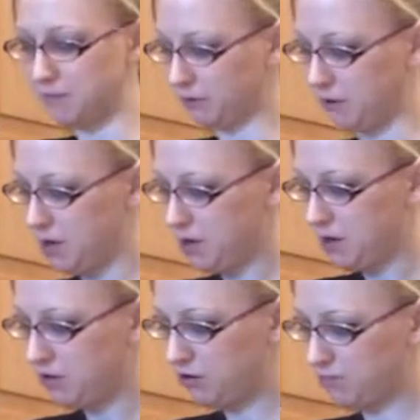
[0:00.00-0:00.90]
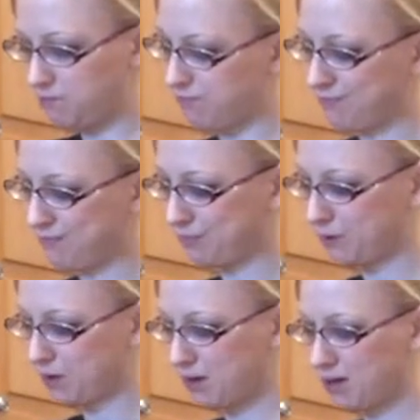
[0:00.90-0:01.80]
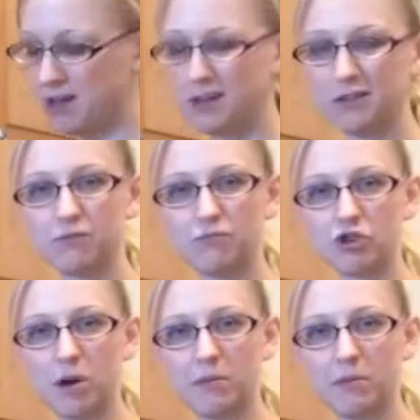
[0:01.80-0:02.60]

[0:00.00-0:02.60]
So just chopped